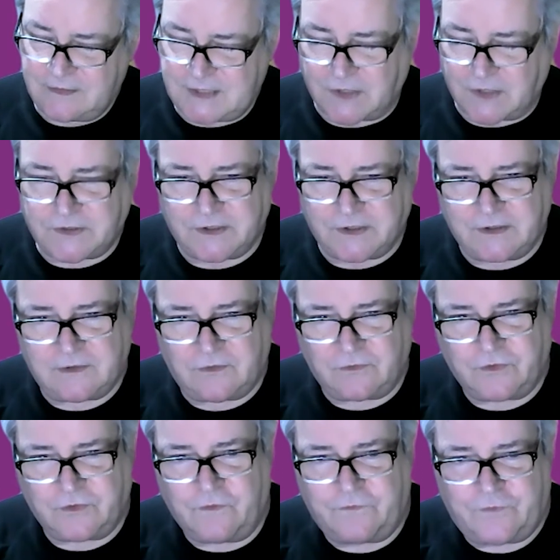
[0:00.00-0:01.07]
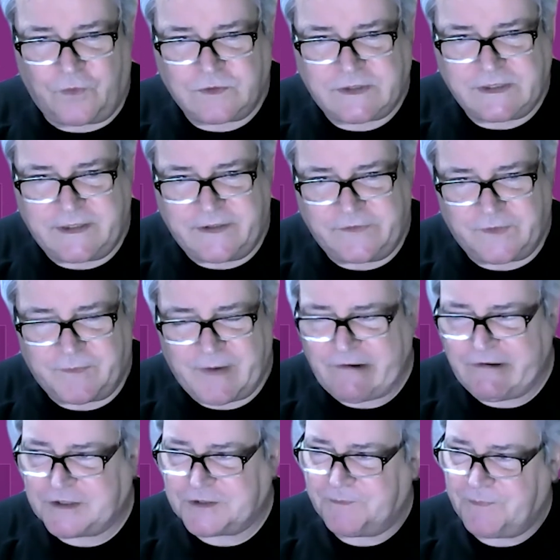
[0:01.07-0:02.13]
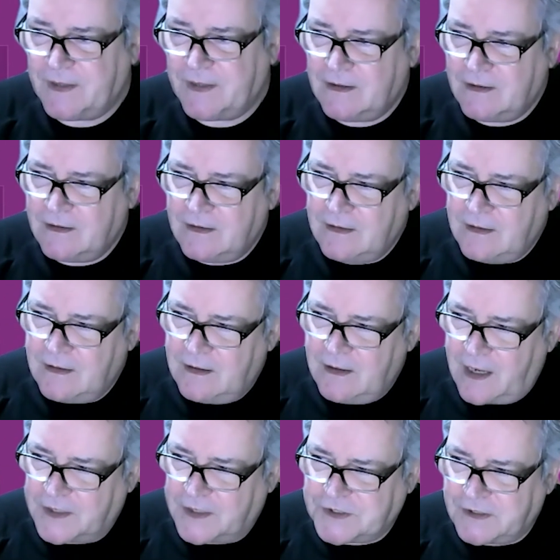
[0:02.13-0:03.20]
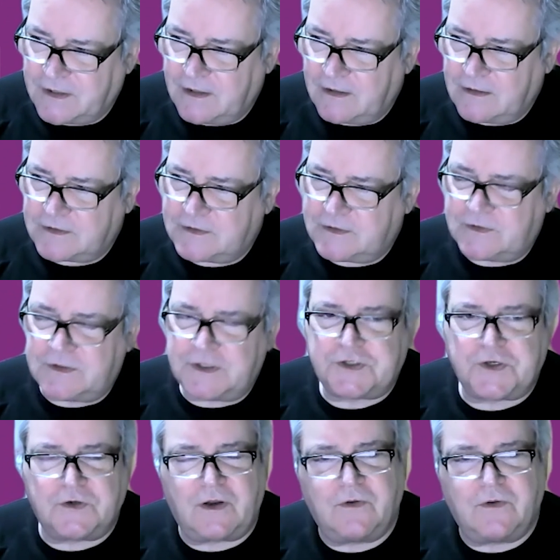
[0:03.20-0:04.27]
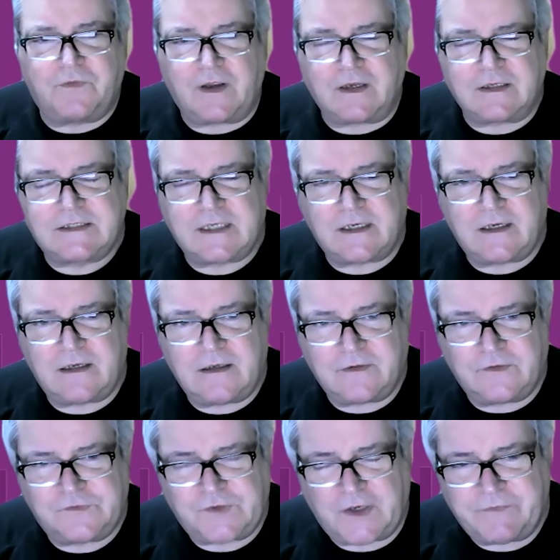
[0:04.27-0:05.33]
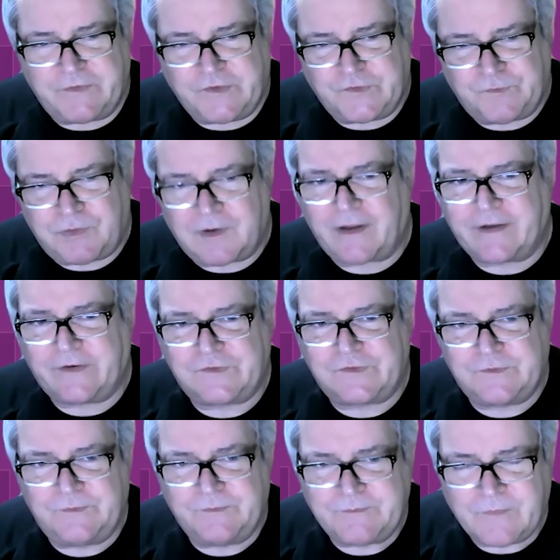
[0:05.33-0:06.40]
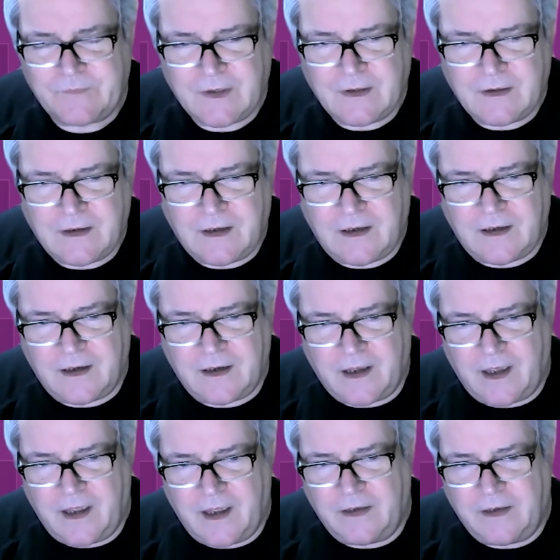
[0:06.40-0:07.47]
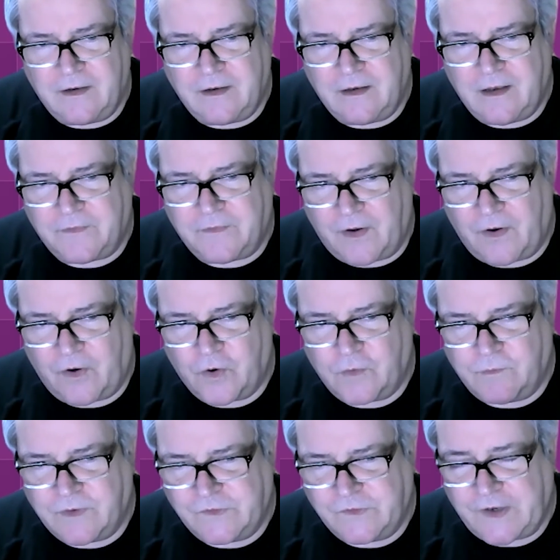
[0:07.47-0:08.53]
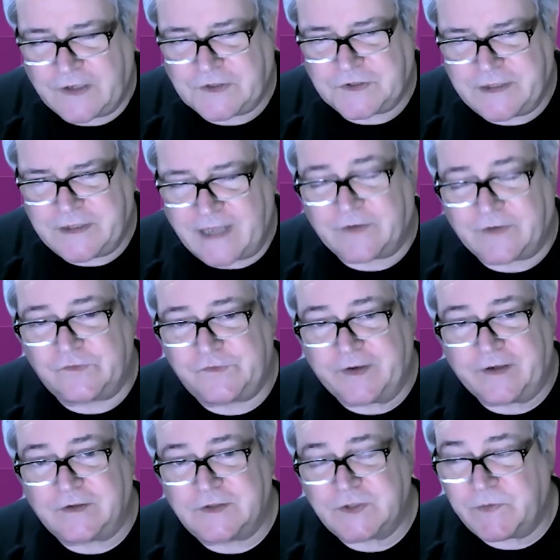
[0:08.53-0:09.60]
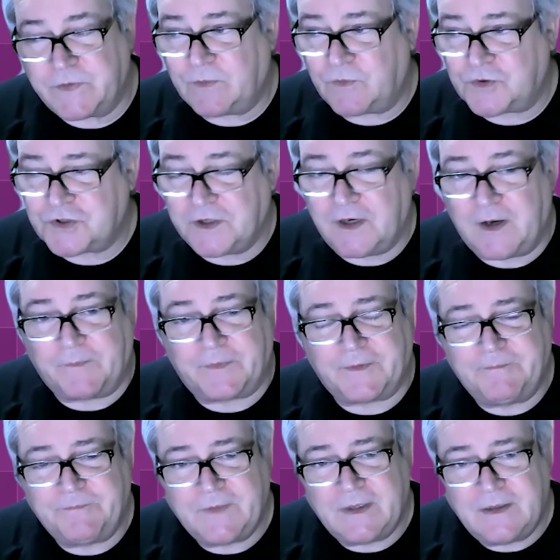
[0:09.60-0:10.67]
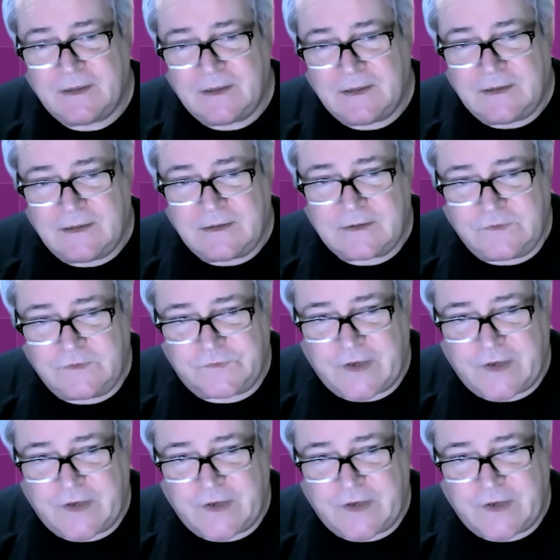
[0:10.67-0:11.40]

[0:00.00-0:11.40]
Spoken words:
Duncan, on your 40 years of marriage. Actually, did you know that the safest place in the home is actually at the sink doing the washing up? Because